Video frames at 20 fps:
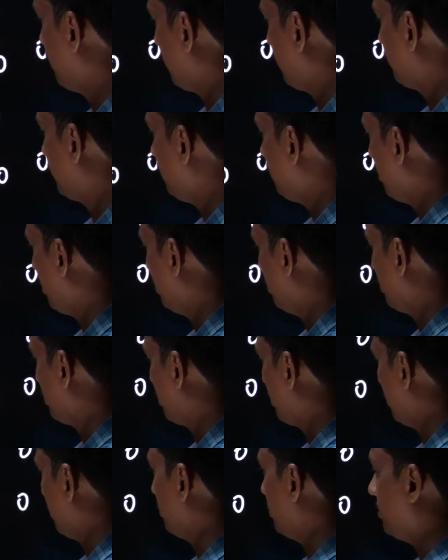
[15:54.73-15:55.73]
of the
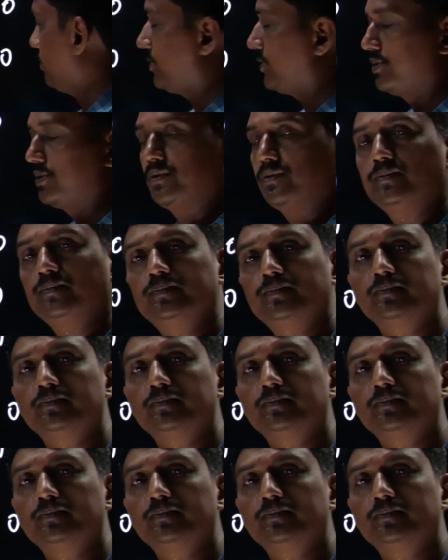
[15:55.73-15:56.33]
molecules?